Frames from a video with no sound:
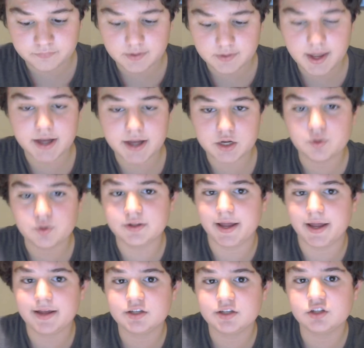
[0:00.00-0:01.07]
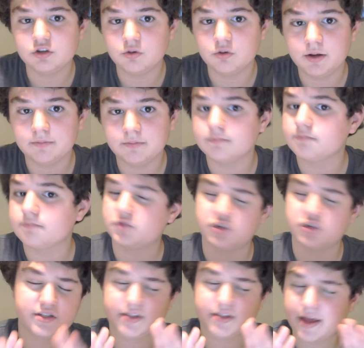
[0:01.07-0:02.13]
and you would like to do it,
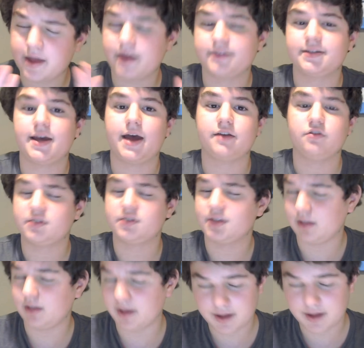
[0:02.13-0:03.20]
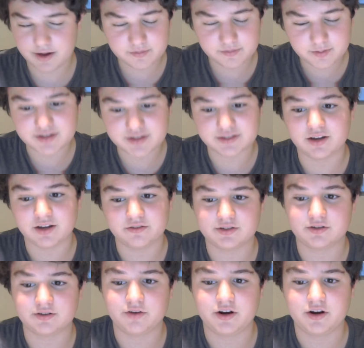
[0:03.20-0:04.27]
just say I tagged you. Because, like, everybody's done
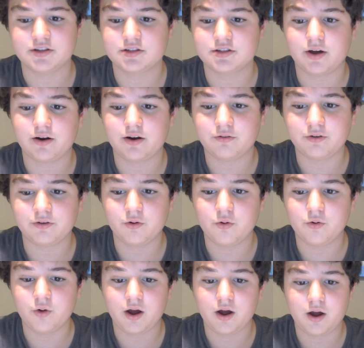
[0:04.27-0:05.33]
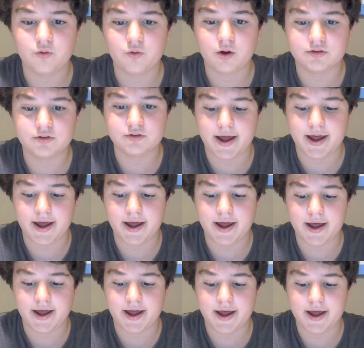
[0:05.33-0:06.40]
this already, so I don't know who I would tag.
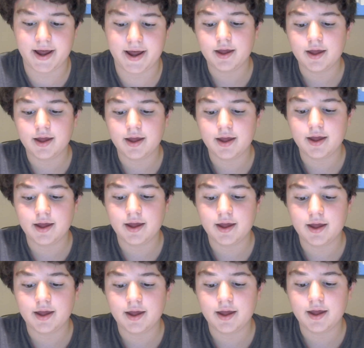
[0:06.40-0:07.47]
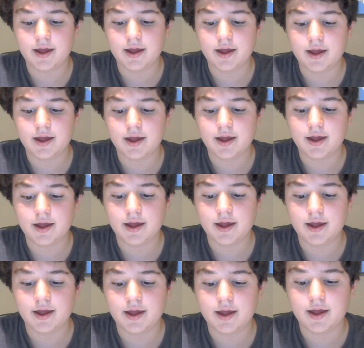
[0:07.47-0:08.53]
If you have not been tagged for
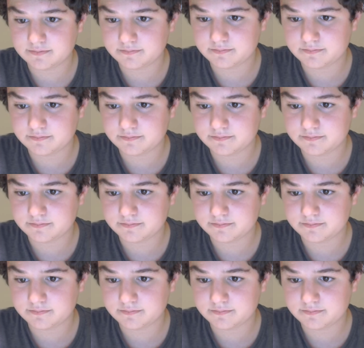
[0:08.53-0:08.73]
this,